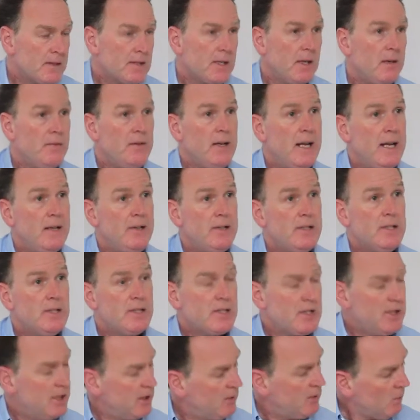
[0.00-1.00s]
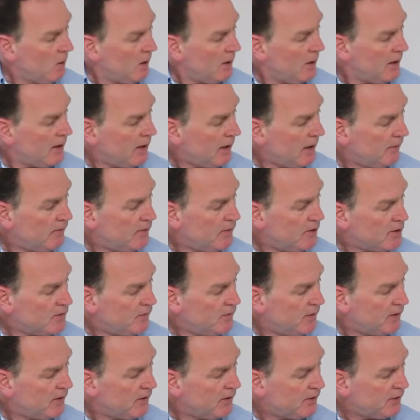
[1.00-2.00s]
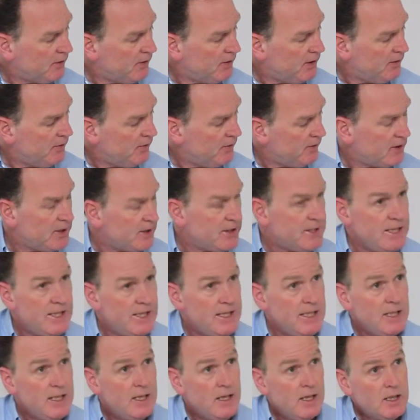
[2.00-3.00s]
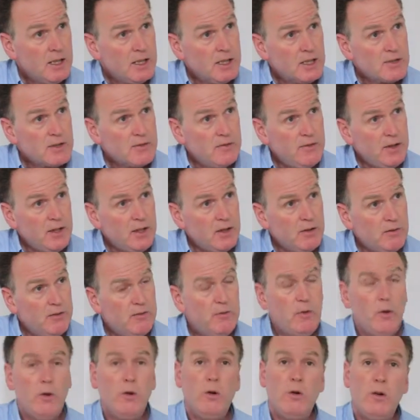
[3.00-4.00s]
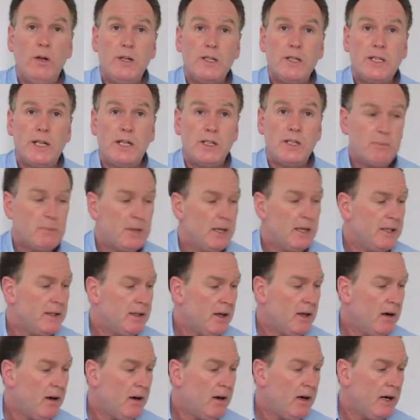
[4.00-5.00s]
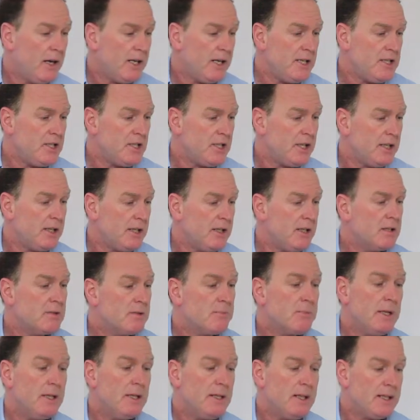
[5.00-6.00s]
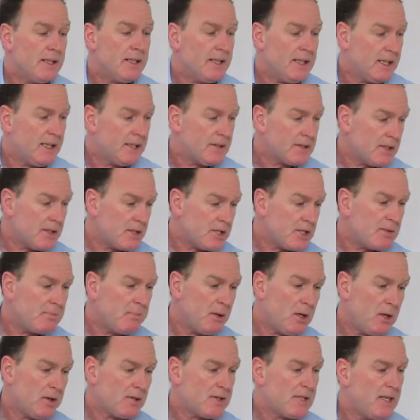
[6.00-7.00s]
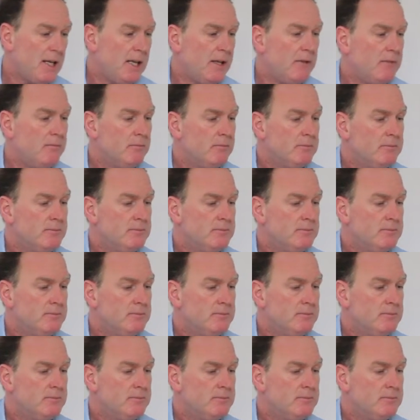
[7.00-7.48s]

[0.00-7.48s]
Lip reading: So now you can see why I've used finger 3 for the D, because finger 4 is going to play the high G. I'll play that again, so this is bar 10.